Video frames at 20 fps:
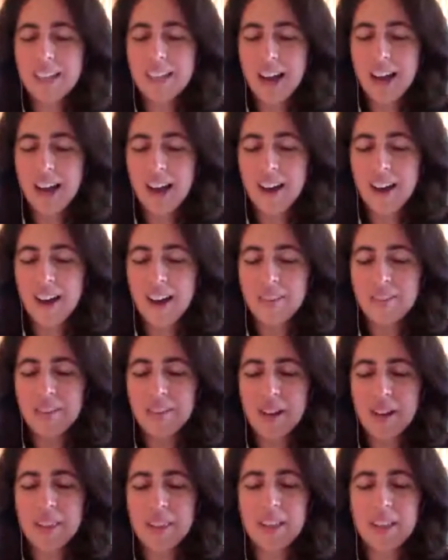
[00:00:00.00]
of
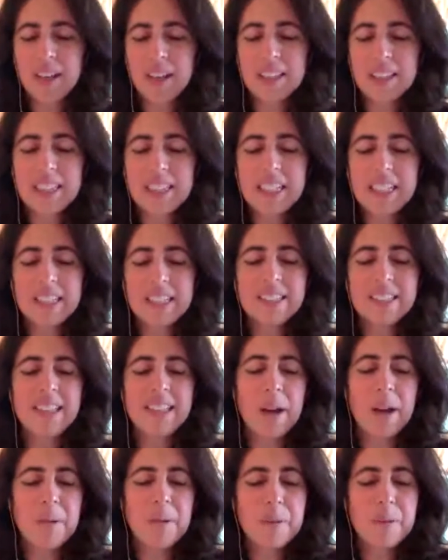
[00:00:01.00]
the leads that
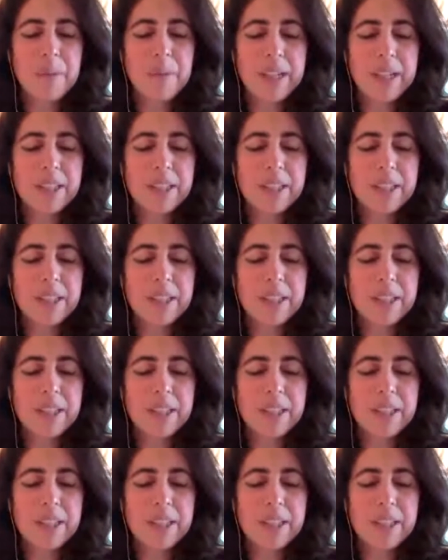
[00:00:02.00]
one of my